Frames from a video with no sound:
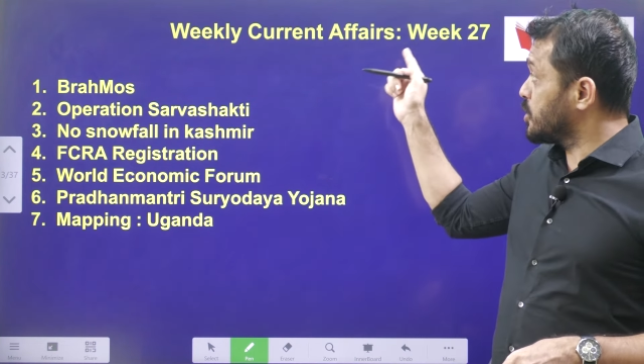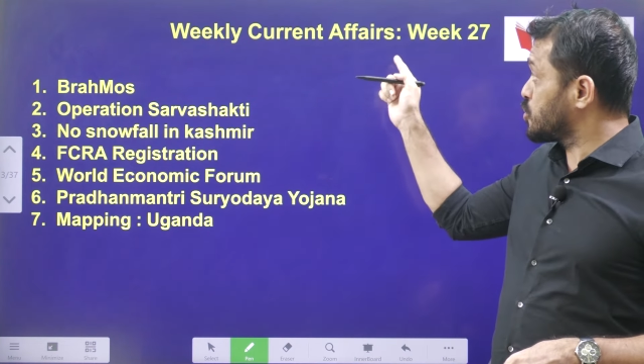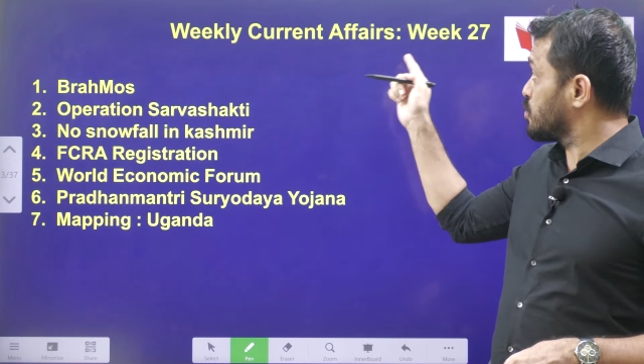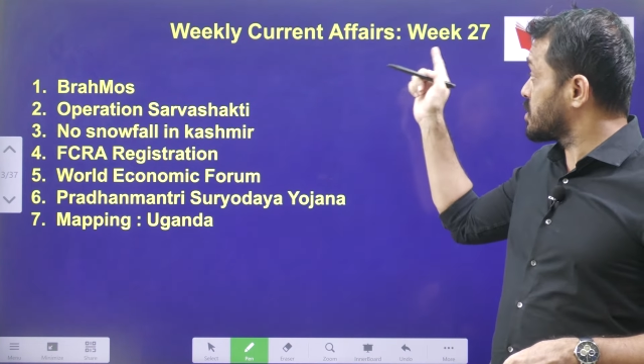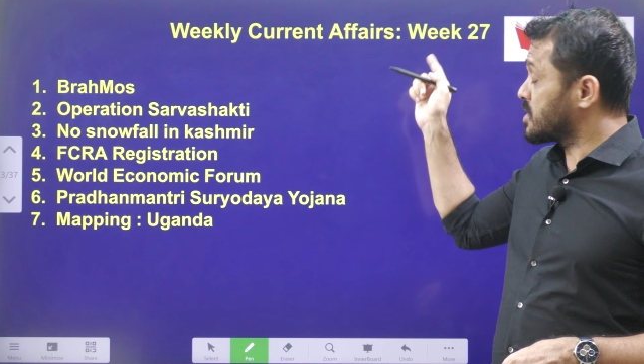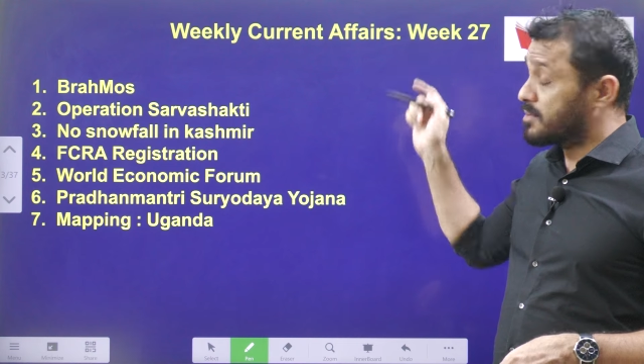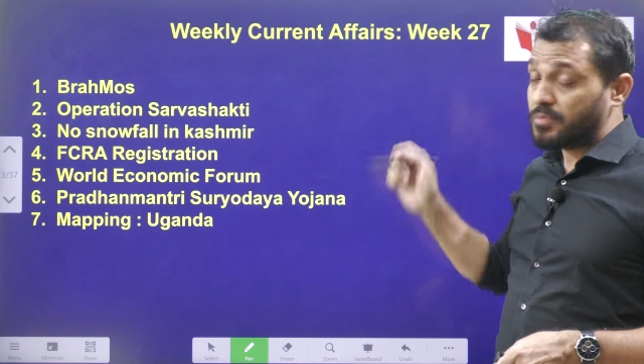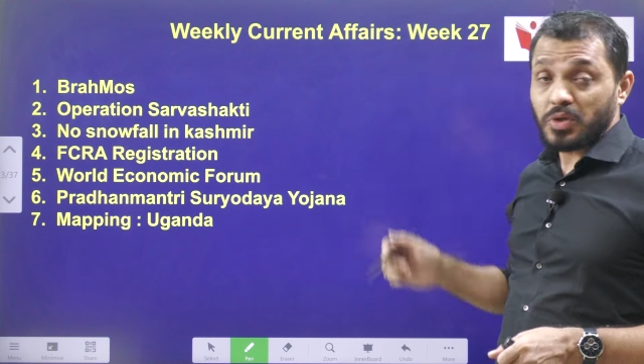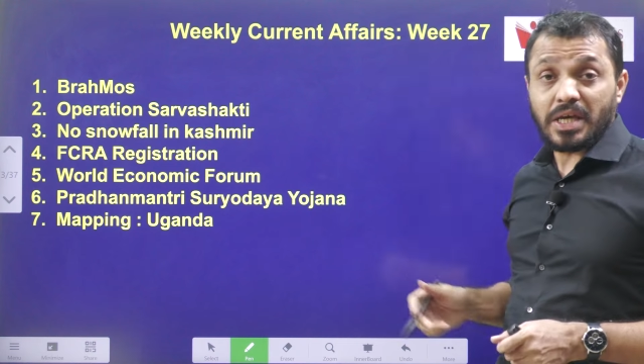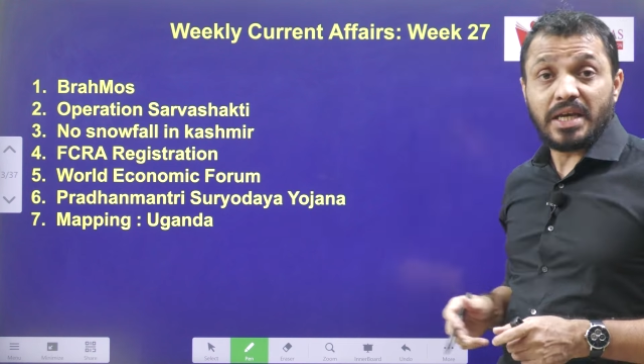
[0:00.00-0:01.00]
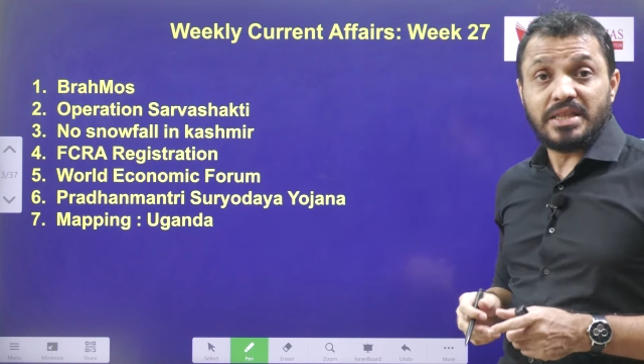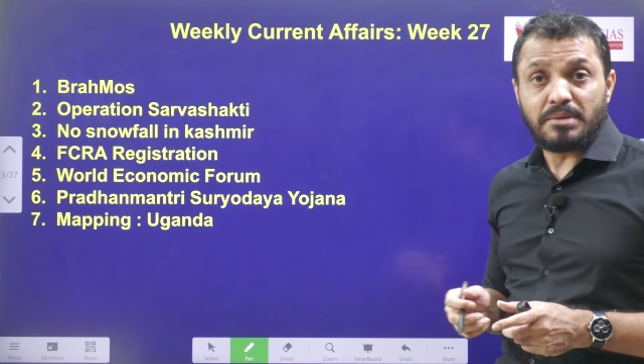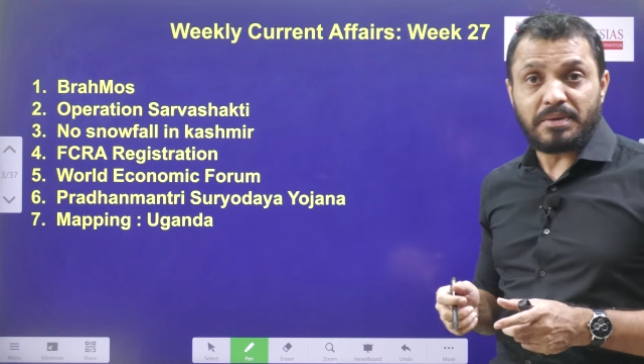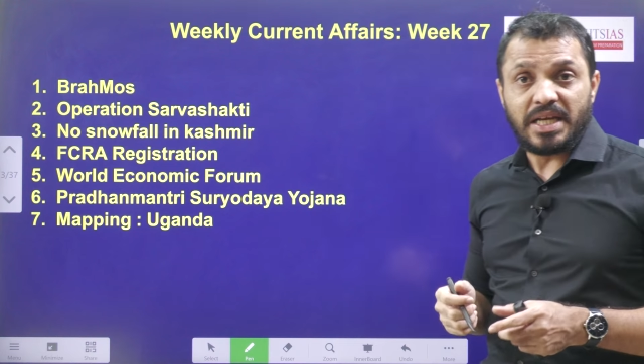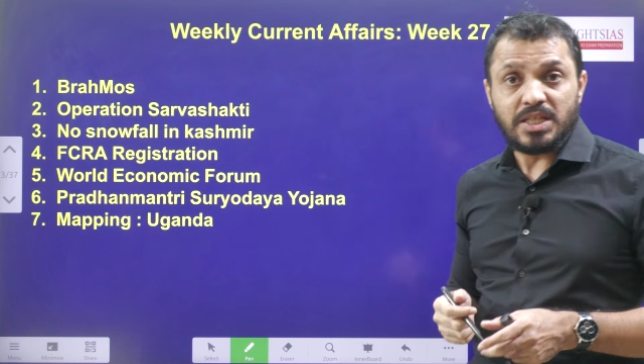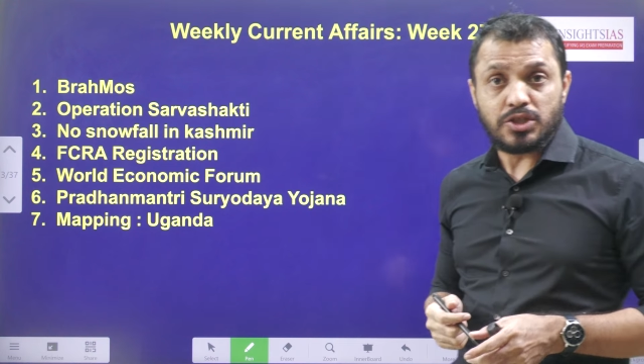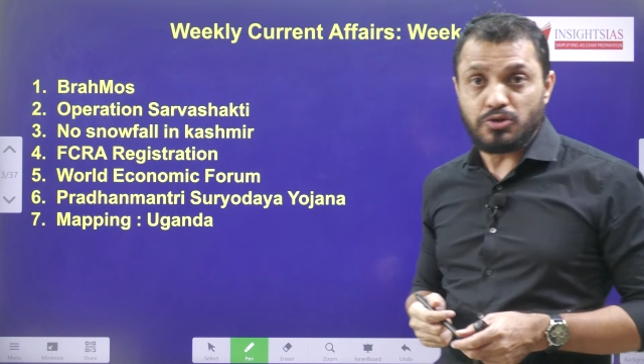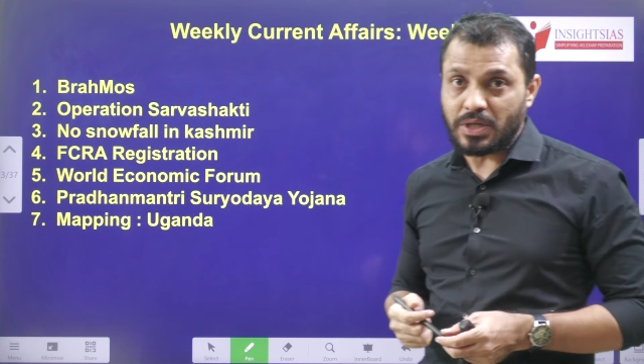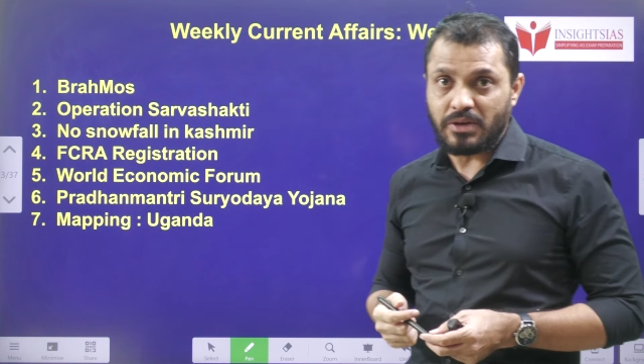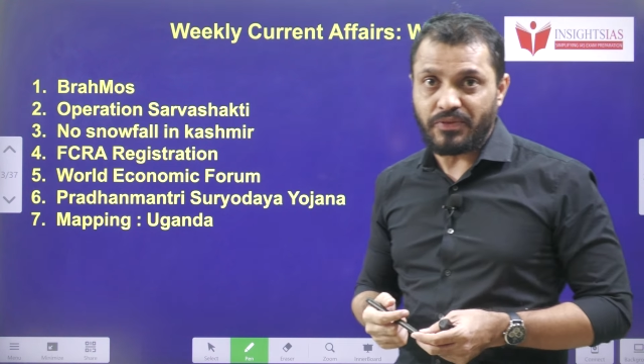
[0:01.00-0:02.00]
issues. Okay, in the playlist
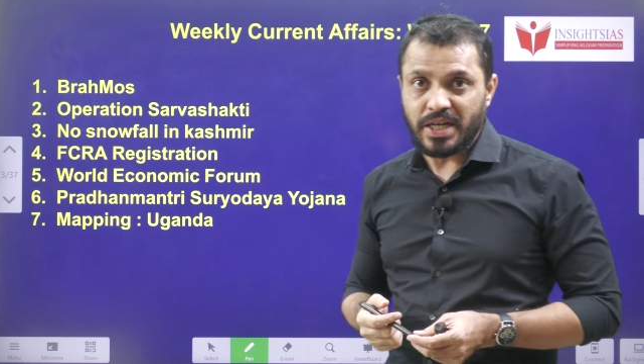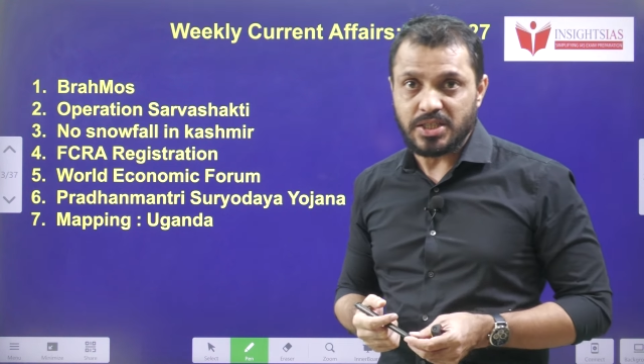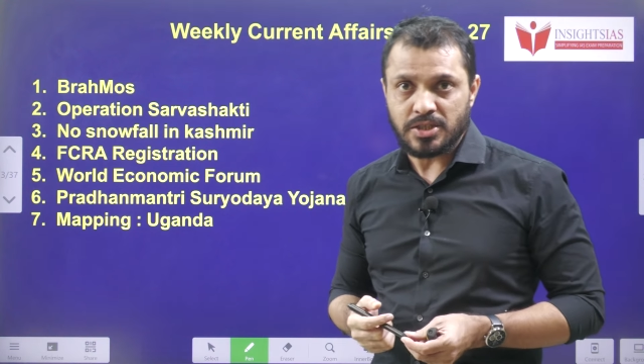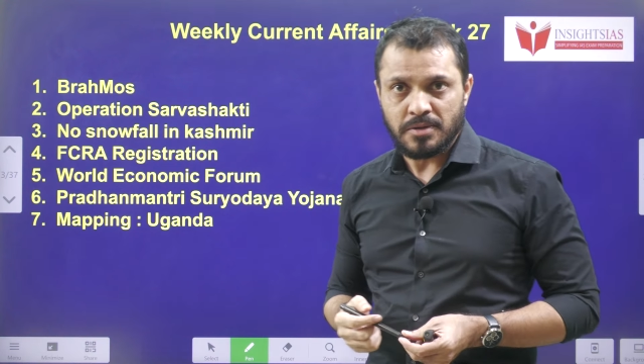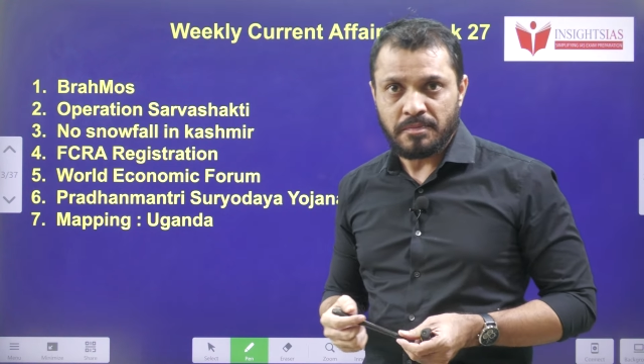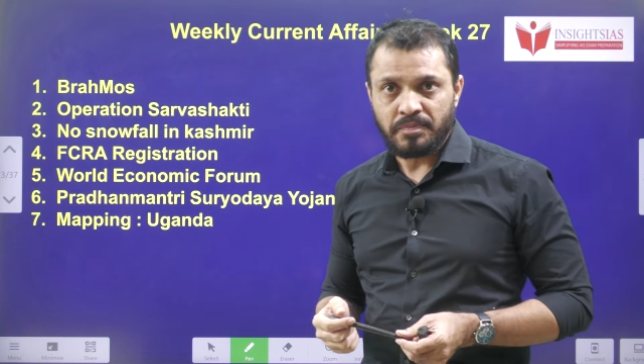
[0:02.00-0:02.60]
you can find.